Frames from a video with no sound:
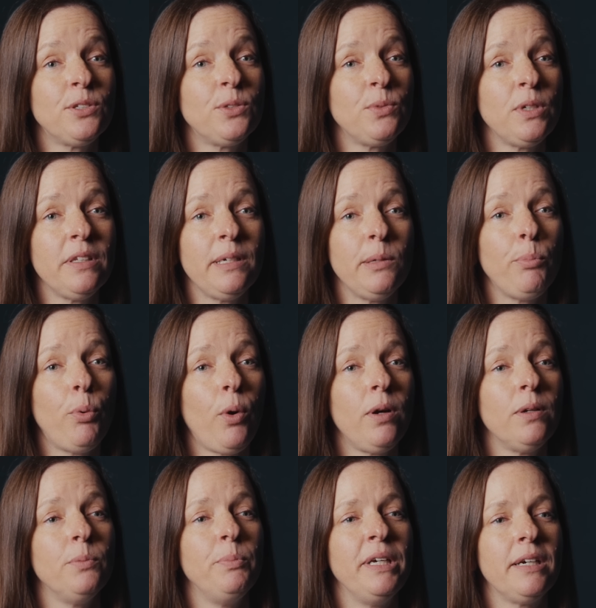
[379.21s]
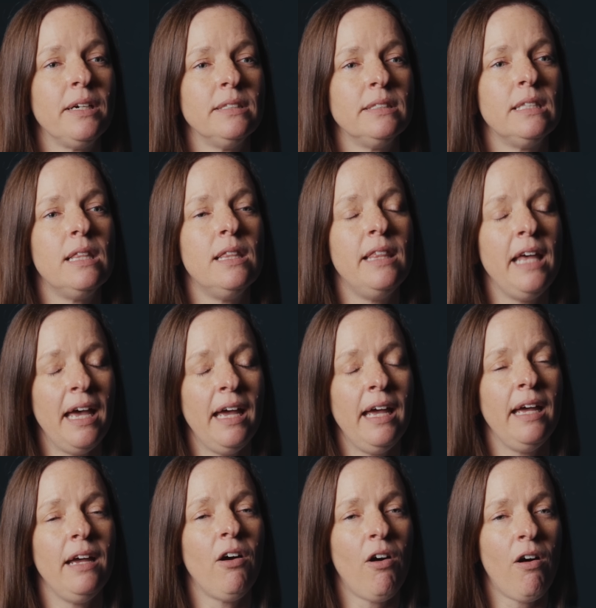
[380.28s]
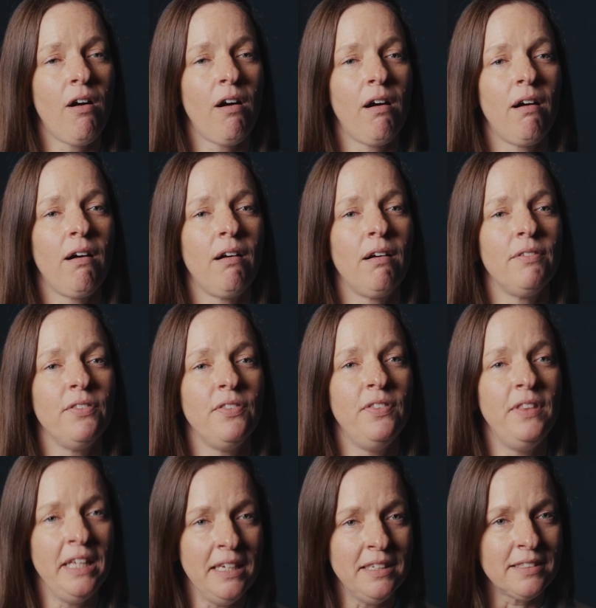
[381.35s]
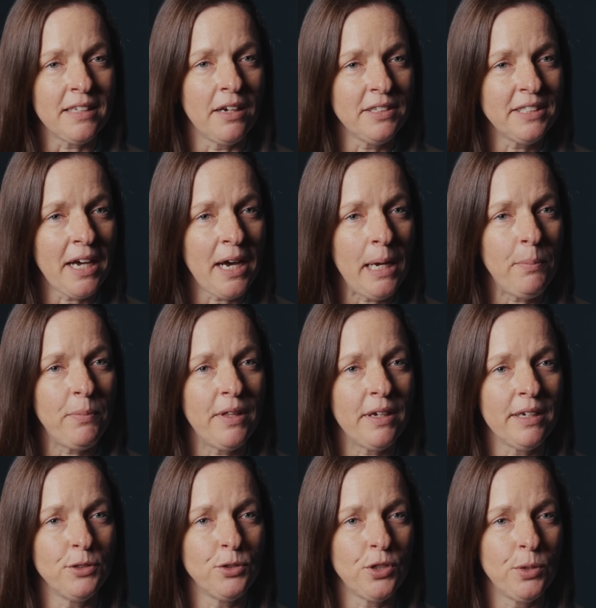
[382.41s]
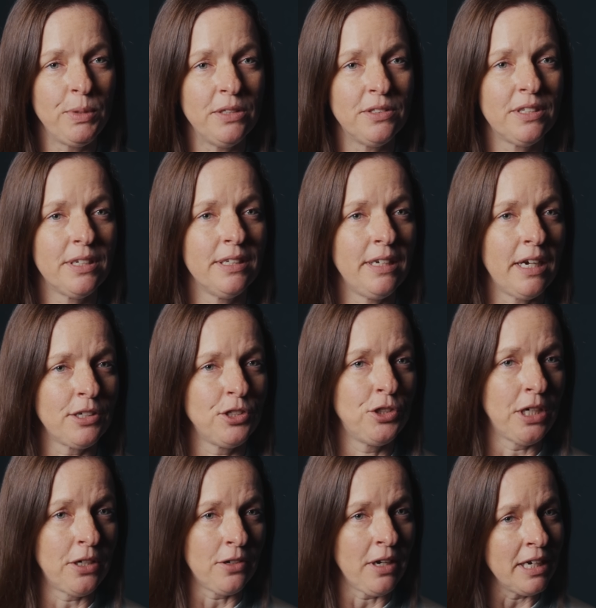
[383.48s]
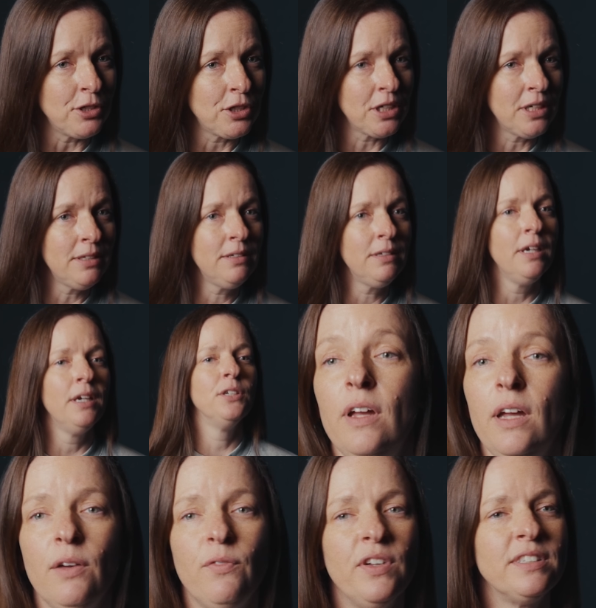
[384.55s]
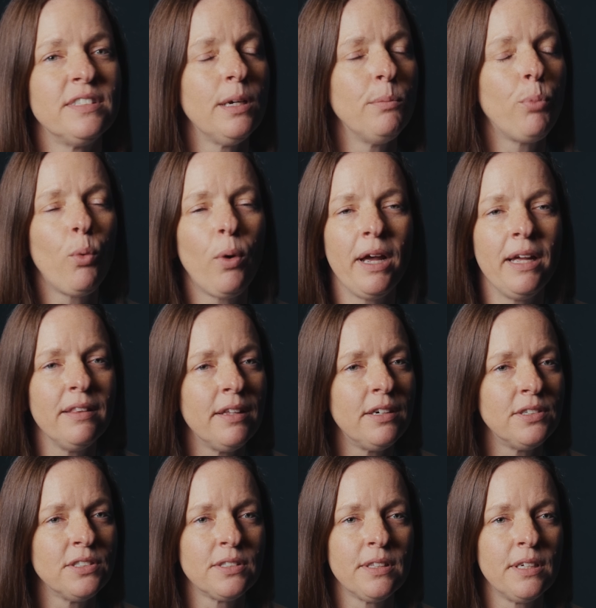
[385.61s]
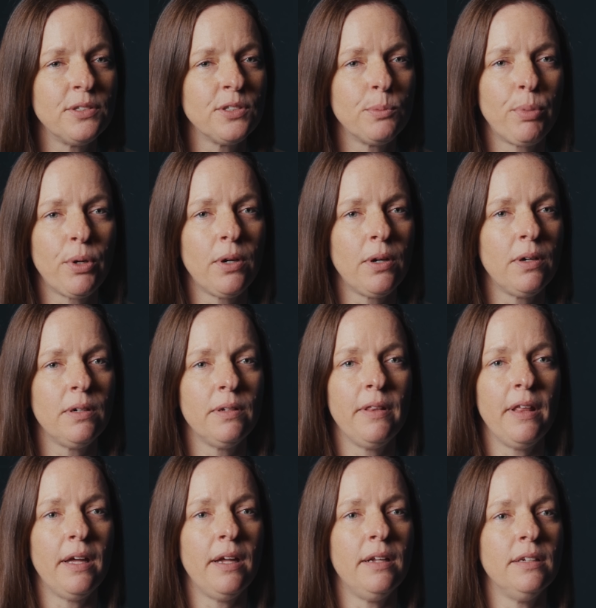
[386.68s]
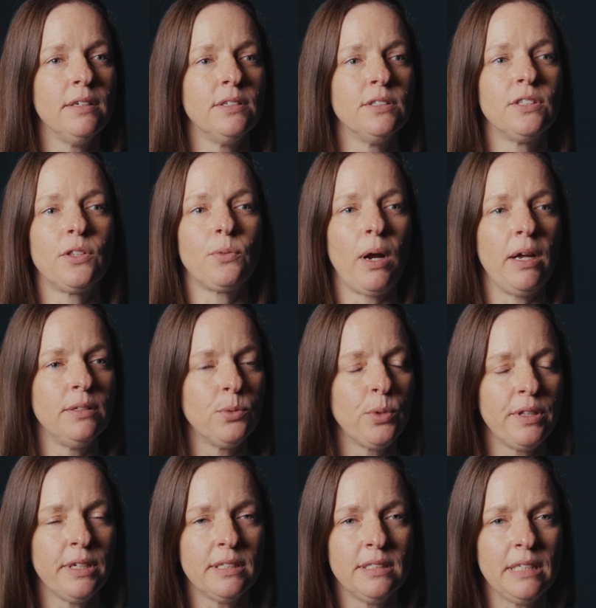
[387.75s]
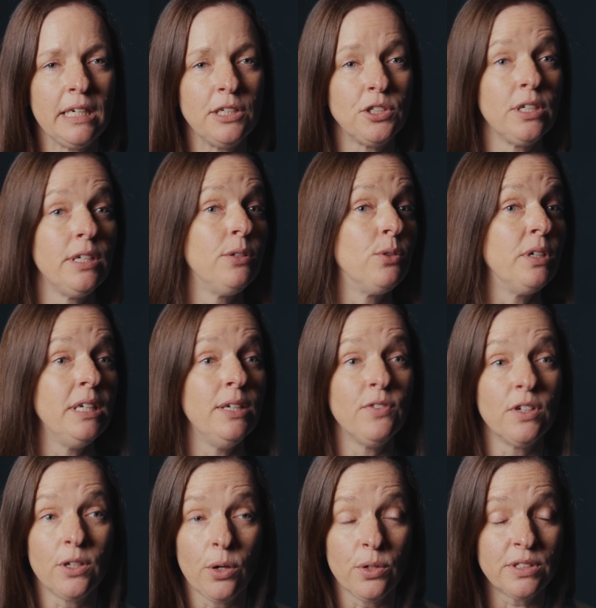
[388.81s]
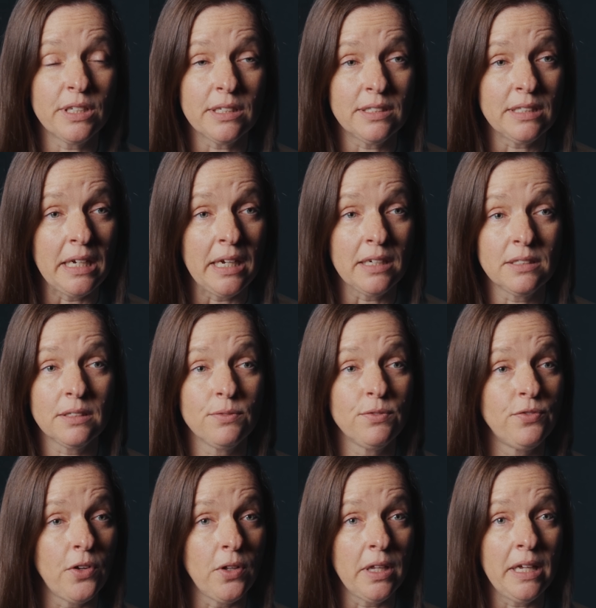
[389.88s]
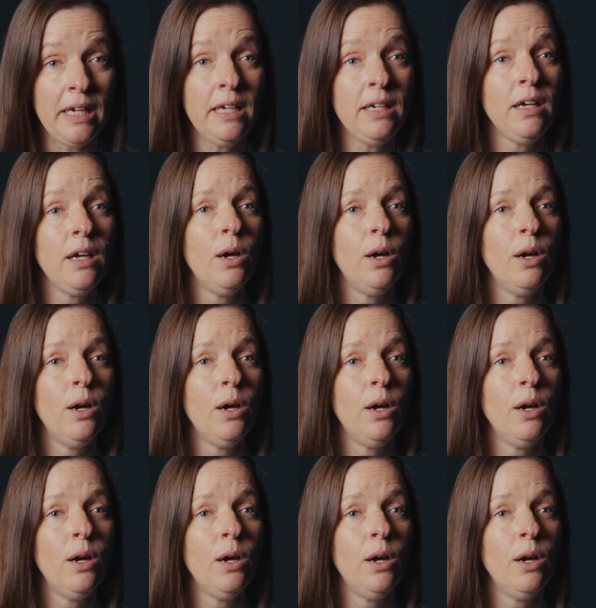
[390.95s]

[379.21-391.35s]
are really important because they are the cell type that contributes to the next generation. If at some point there's a bird that is threatened with extinction or even goes extinct fully,